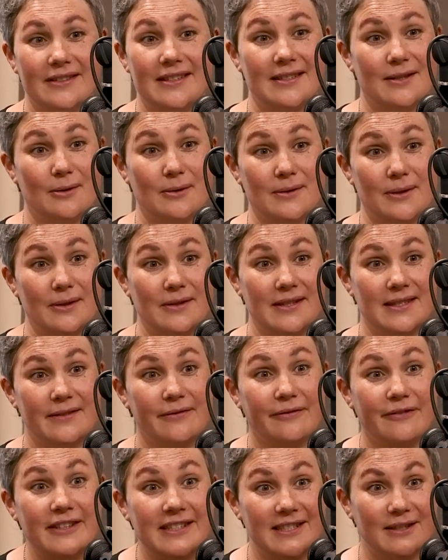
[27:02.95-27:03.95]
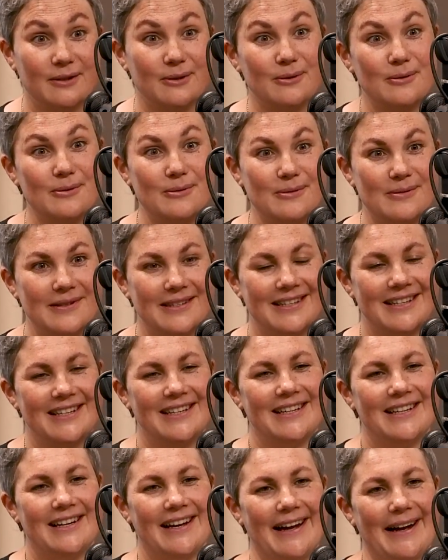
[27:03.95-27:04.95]
is also this physical
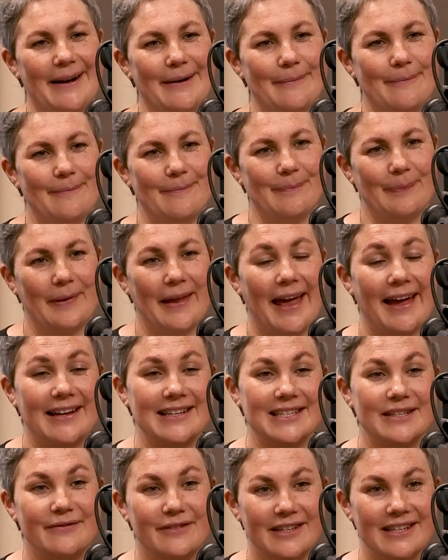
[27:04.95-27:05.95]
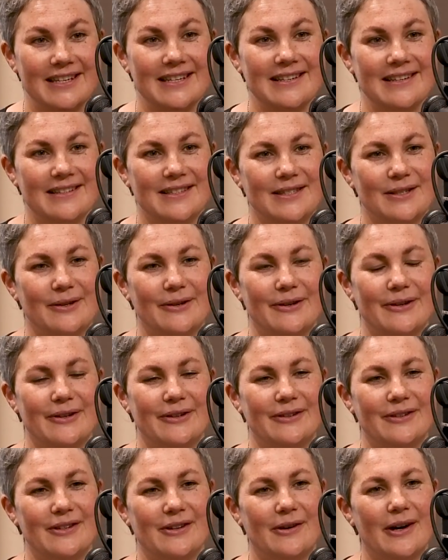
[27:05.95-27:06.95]
activity. And
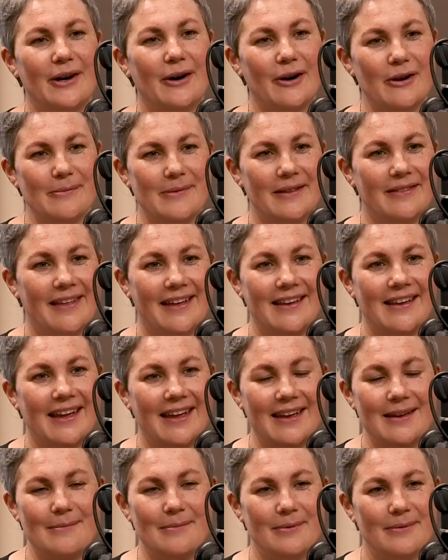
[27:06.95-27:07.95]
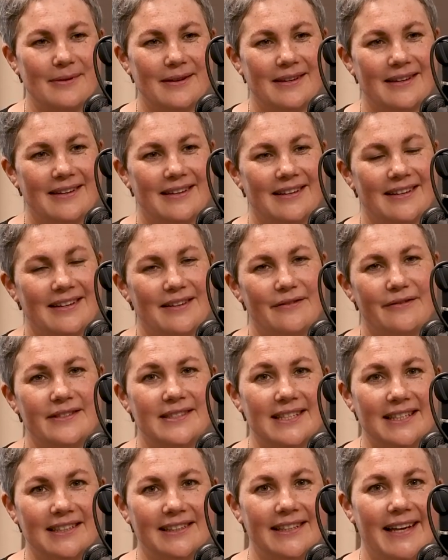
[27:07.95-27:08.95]
so, I hope that they keep
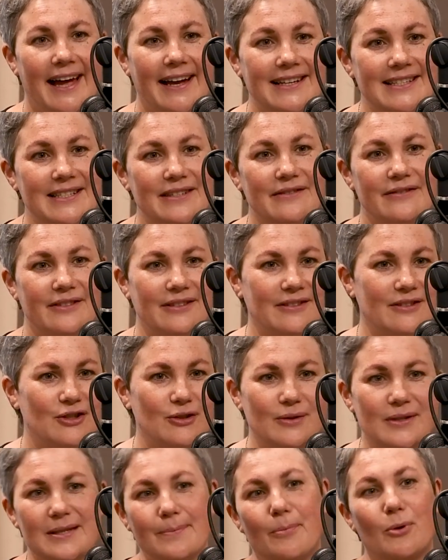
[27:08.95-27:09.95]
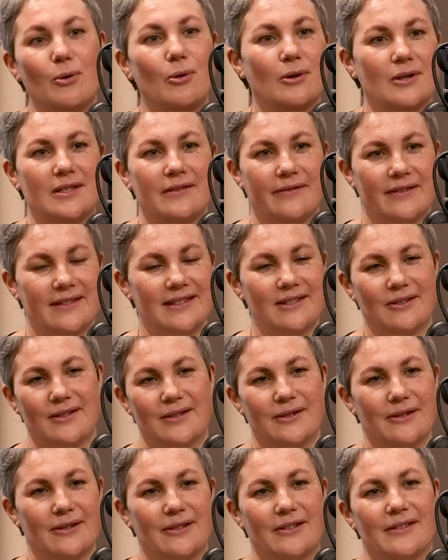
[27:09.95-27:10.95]
physically active and do sport if it's not
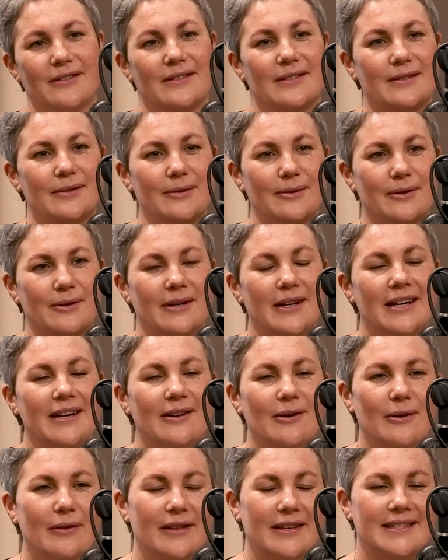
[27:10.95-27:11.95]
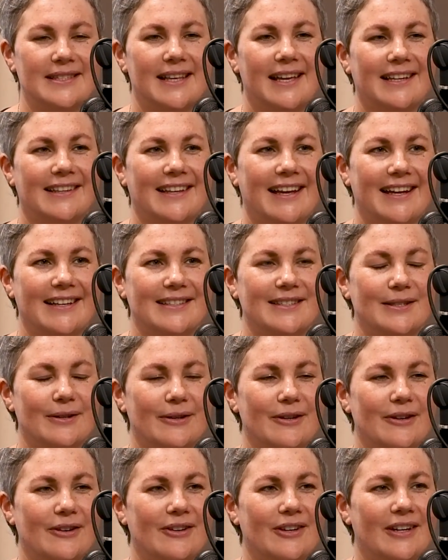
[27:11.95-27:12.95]
circus or things like that.
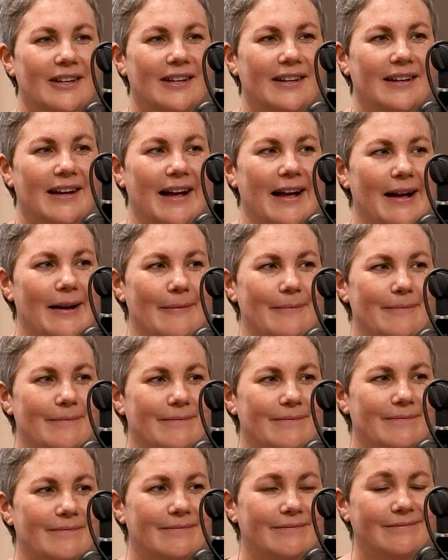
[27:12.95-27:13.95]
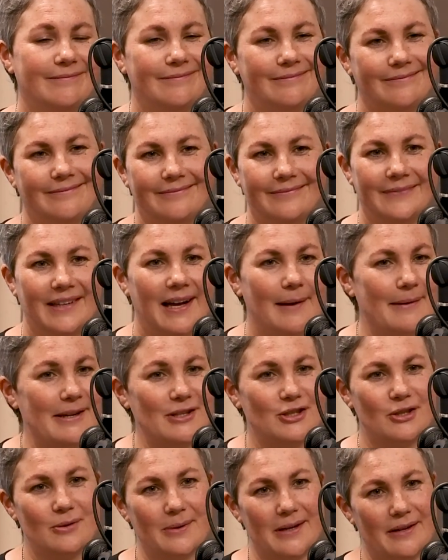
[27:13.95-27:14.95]
So,
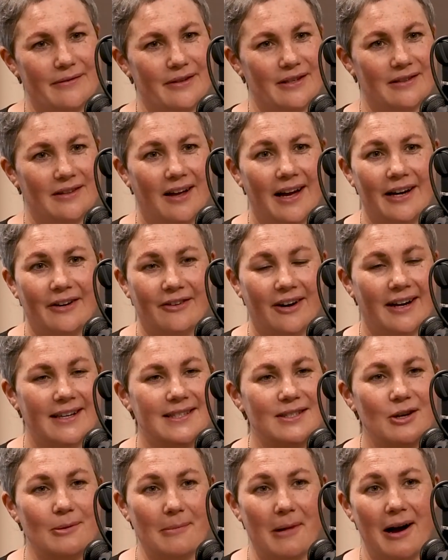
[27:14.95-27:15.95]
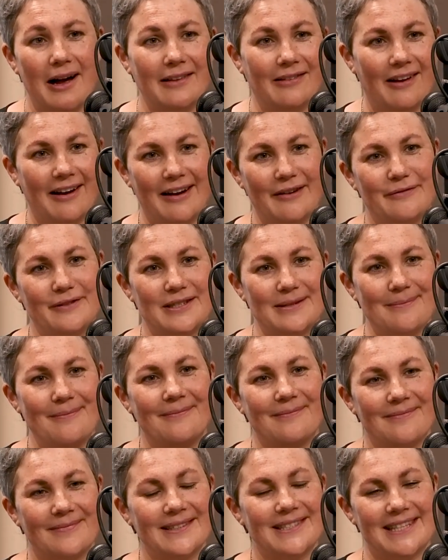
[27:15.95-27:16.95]
do whatever you like, right? It's not my life,
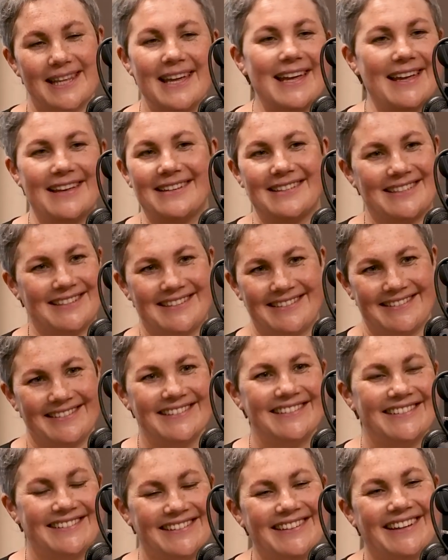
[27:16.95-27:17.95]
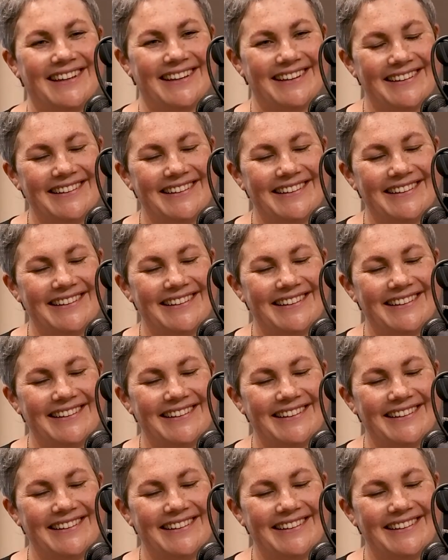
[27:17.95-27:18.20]
it's theirs. Yeah.